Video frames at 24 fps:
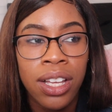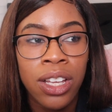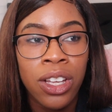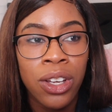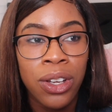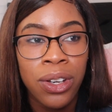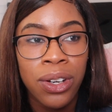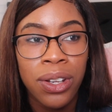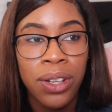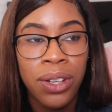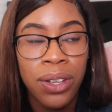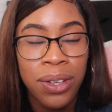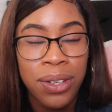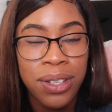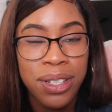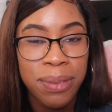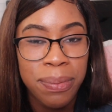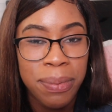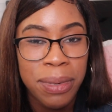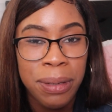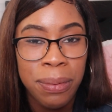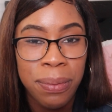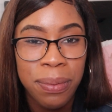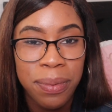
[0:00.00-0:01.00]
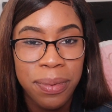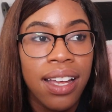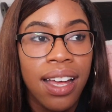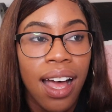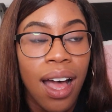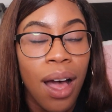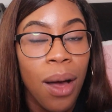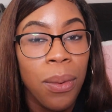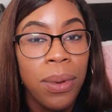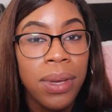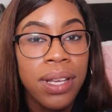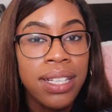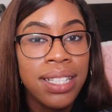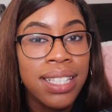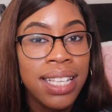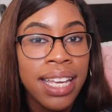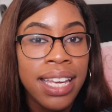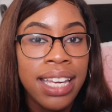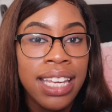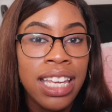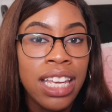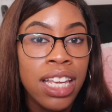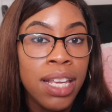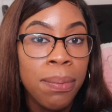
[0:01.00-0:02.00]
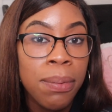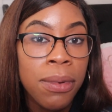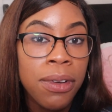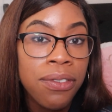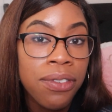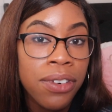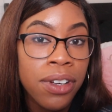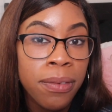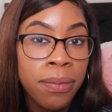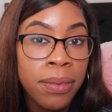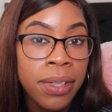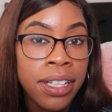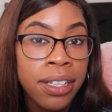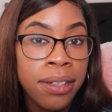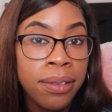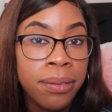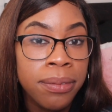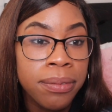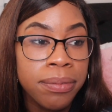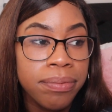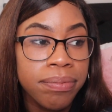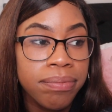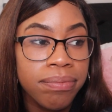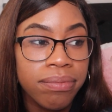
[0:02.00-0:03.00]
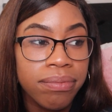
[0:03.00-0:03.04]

go to those people. I wouldn't say keep it from them,